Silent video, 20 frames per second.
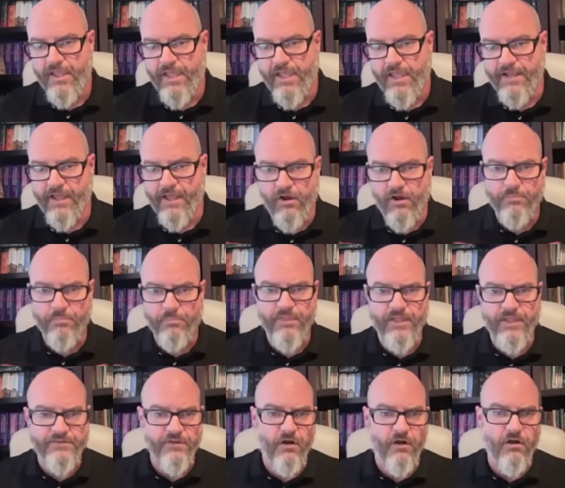and I hope
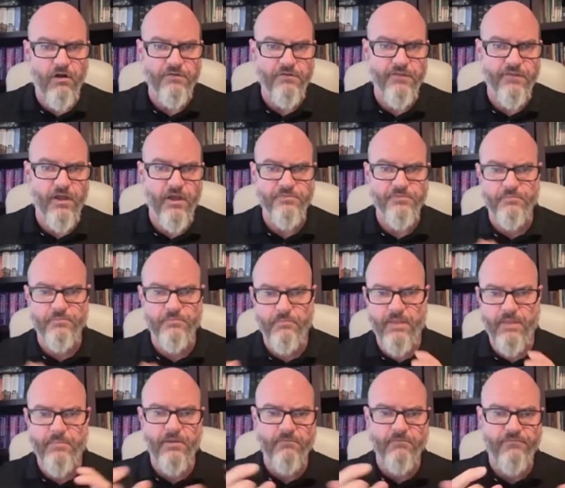that the ours helps
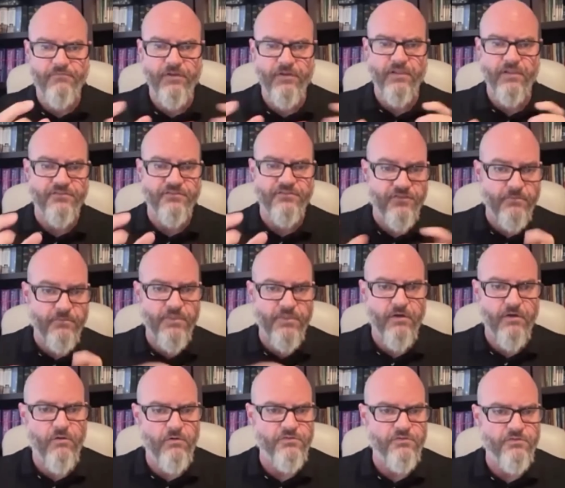maybe fill in some of the
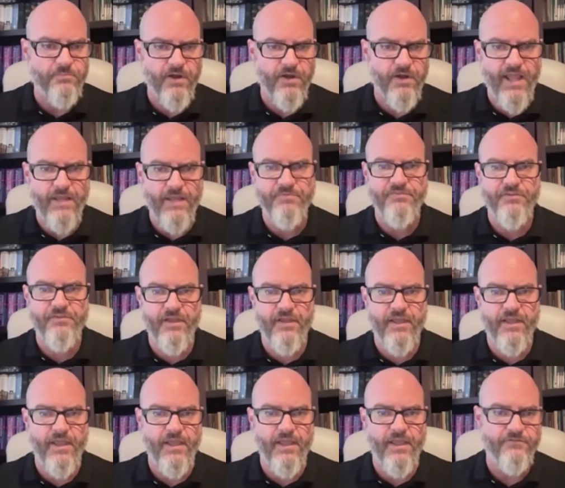holes, perhaps,
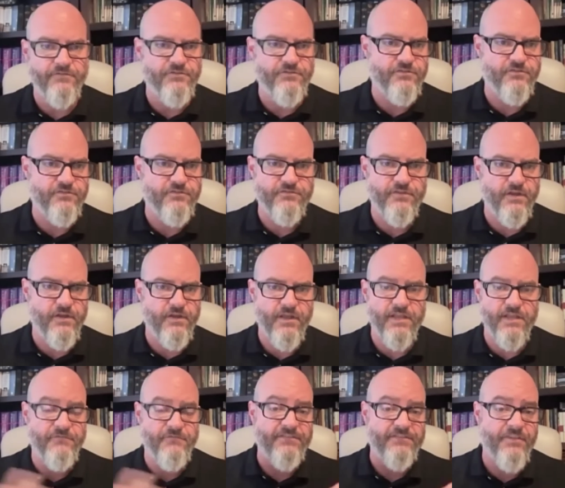and just uh,
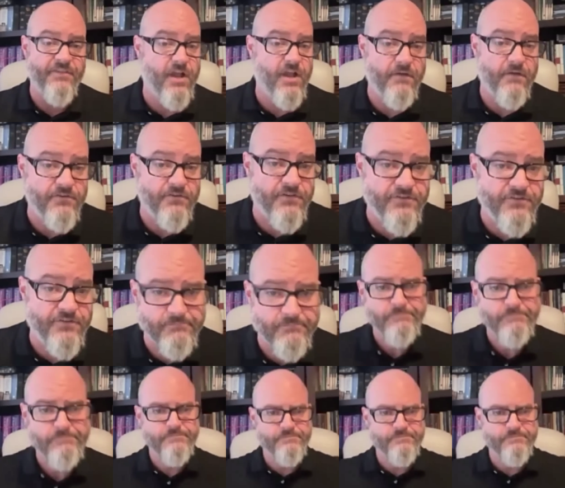advance the conversation.